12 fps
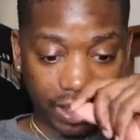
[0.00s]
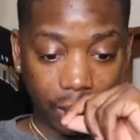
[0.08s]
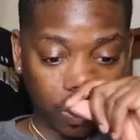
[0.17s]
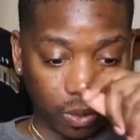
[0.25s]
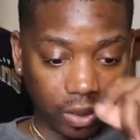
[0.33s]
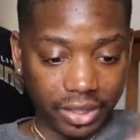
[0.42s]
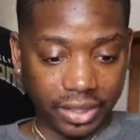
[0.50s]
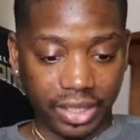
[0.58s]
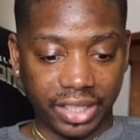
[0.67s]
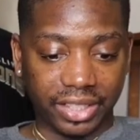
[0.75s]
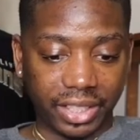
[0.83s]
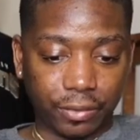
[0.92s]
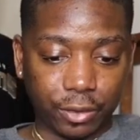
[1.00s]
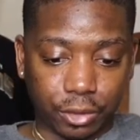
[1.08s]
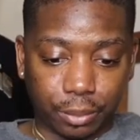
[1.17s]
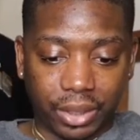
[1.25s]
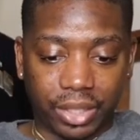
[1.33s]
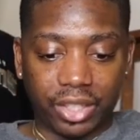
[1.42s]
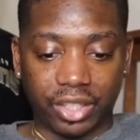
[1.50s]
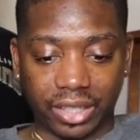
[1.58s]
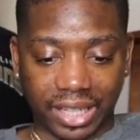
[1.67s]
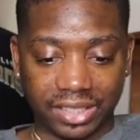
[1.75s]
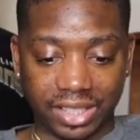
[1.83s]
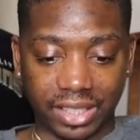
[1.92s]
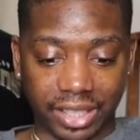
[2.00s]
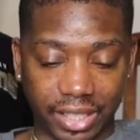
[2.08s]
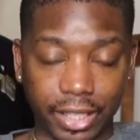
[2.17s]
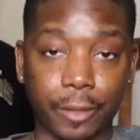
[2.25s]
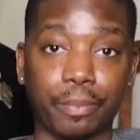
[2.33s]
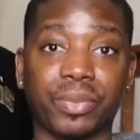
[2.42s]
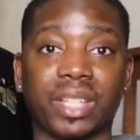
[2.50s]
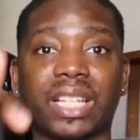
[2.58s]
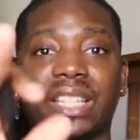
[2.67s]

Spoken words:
He won defensive player of the year 1988.